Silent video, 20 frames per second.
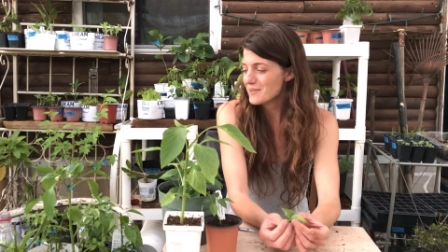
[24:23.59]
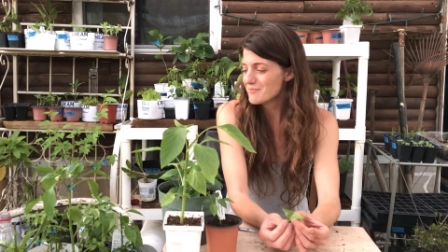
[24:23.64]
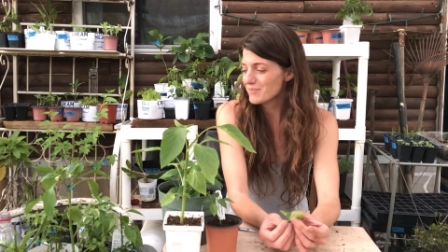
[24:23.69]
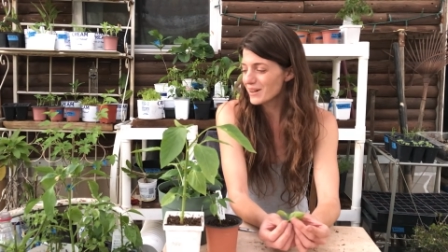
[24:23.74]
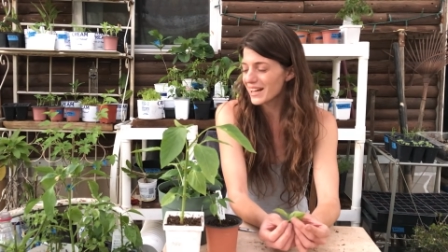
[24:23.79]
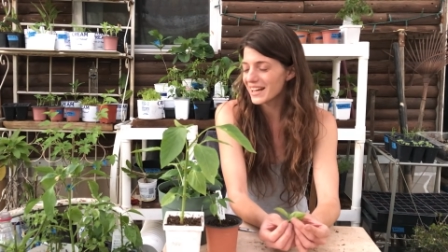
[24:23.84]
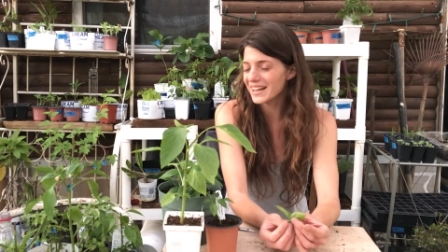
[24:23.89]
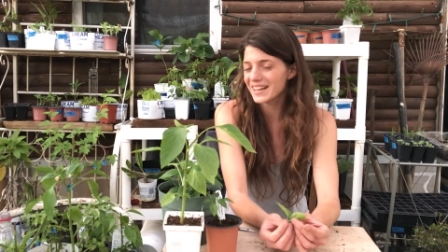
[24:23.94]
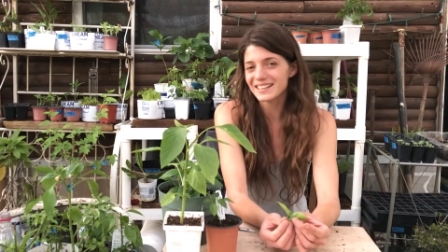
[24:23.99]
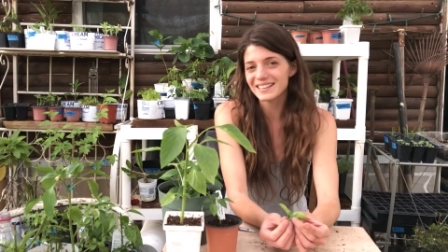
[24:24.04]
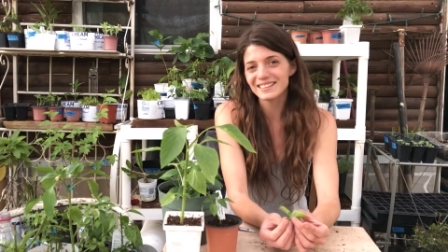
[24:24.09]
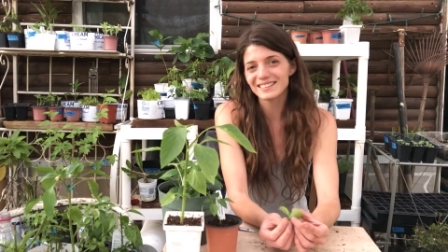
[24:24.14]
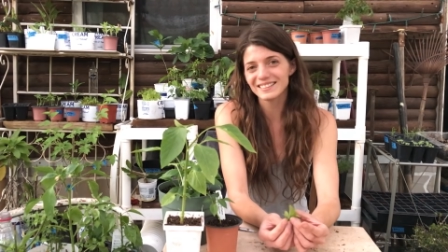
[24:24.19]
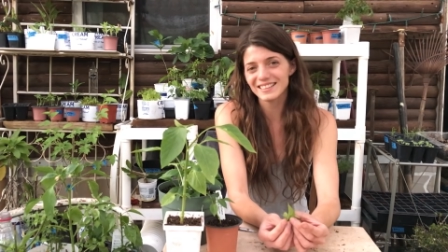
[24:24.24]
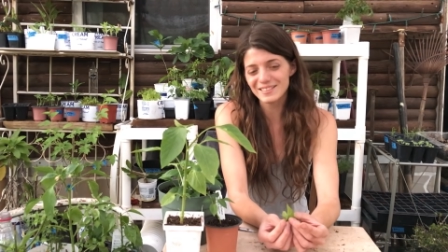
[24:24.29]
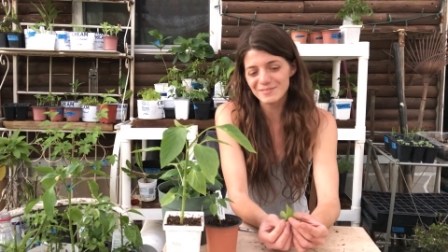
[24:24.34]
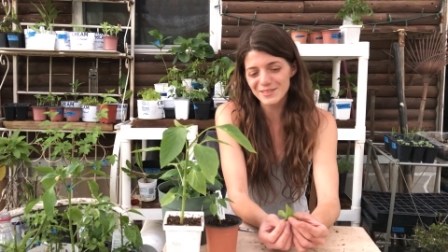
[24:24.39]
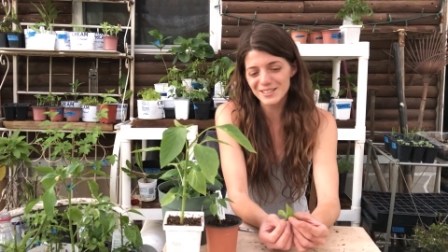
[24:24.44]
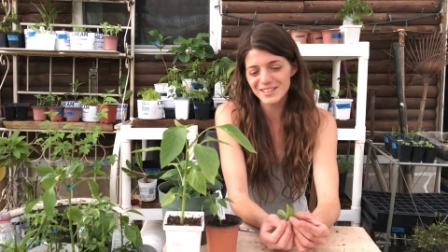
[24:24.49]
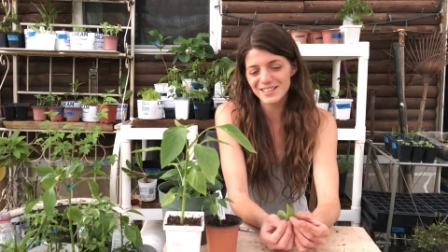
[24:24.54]
But
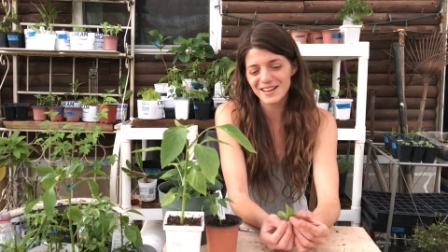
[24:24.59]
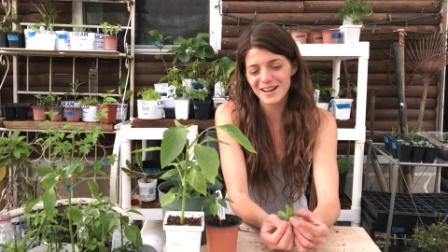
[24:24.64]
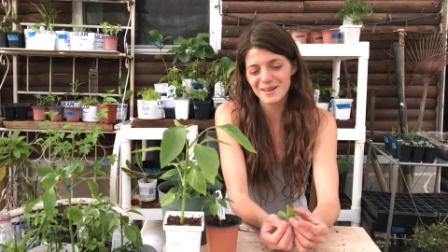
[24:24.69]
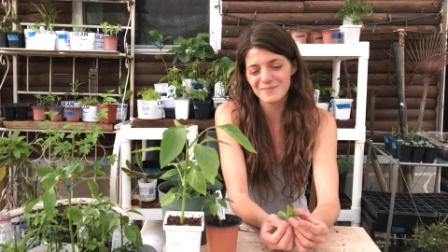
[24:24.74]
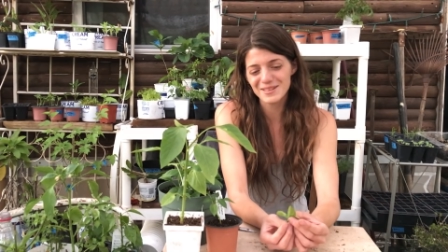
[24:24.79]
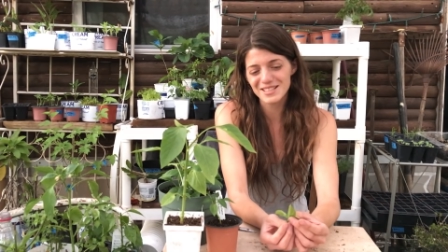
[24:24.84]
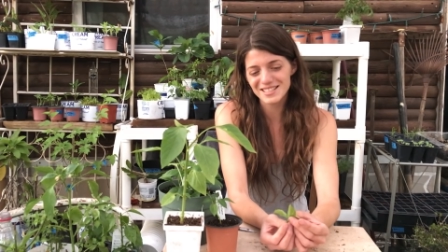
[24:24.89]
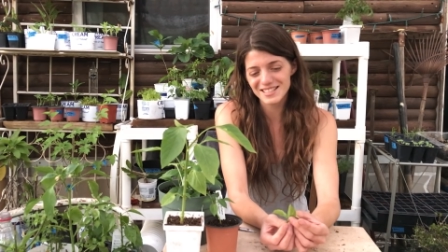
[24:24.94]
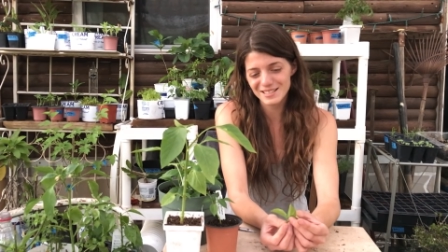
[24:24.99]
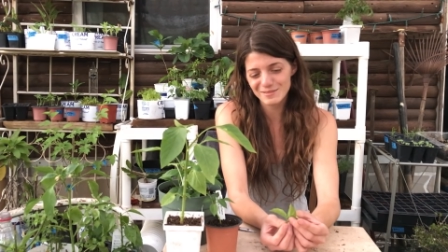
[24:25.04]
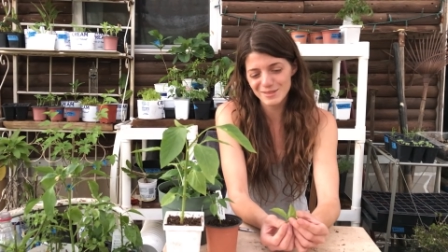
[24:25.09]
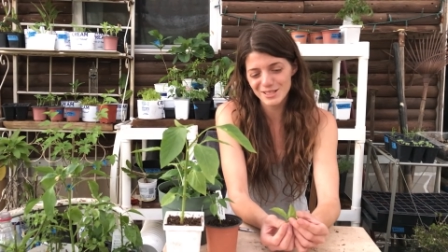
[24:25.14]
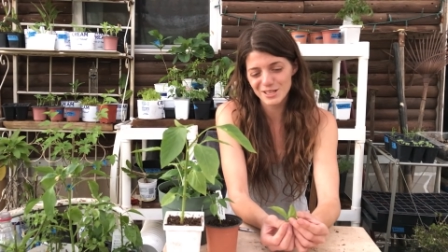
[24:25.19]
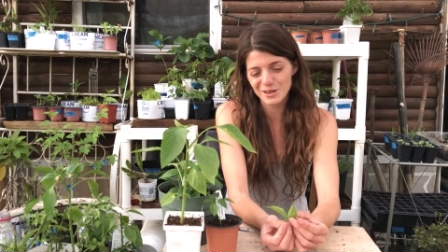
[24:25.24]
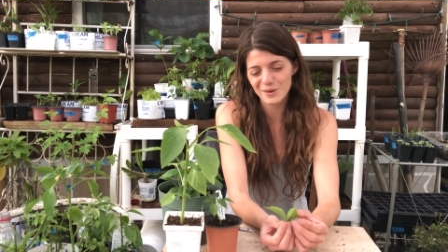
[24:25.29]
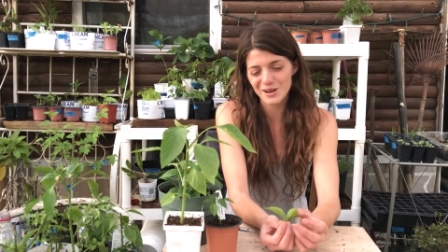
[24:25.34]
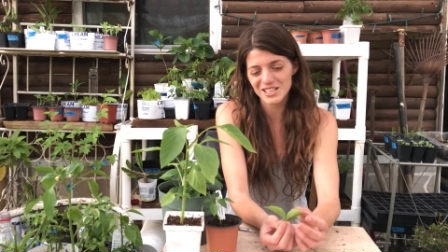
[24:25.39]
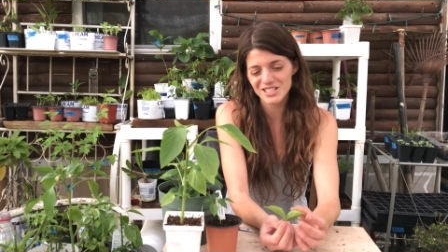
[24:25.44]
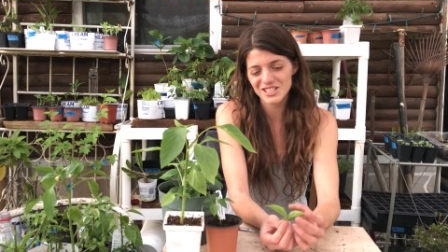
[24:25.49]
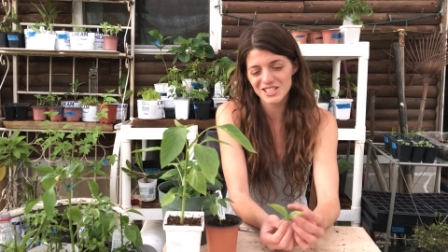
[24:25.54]
leave me your comments, leave me your
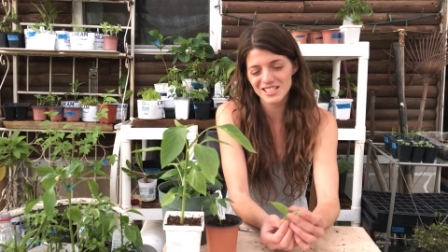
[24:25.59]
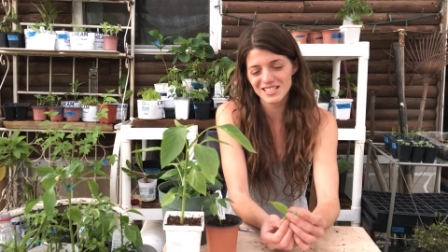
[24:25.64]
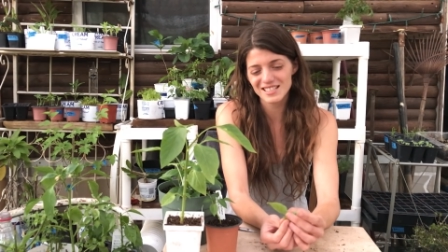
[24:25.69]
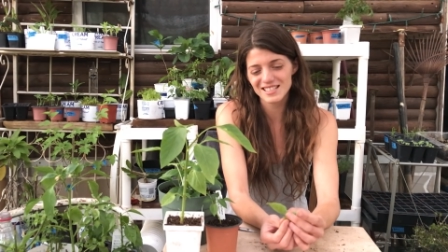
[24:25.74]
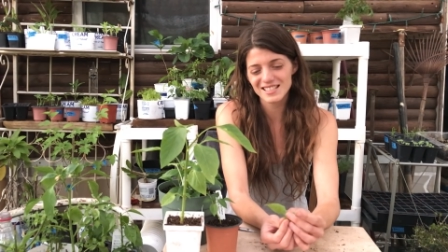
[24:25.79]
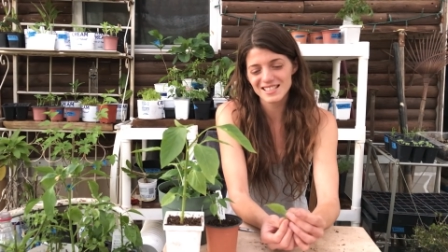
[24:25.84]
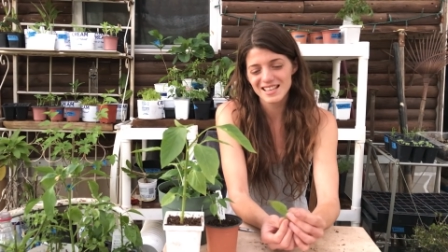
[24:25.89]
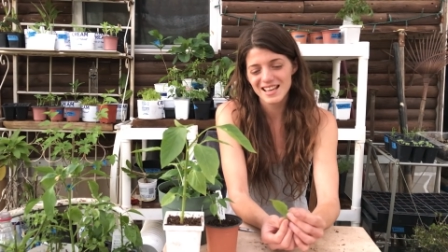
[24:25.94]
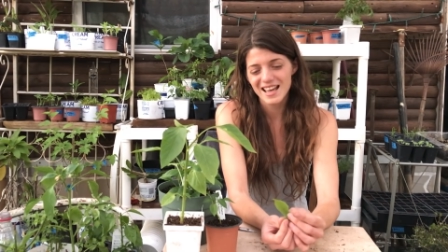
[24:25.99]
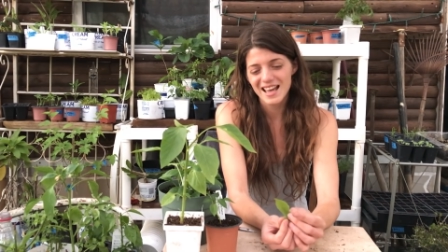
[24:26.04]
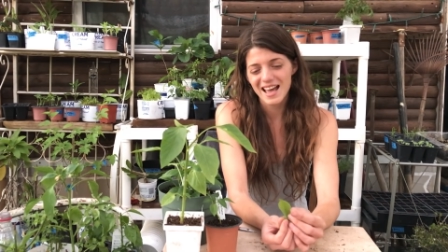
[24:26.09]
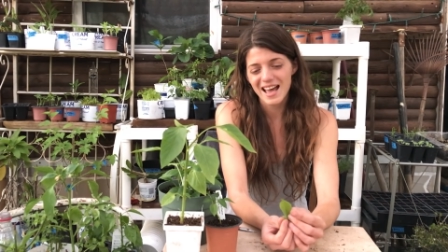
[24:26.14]
questions.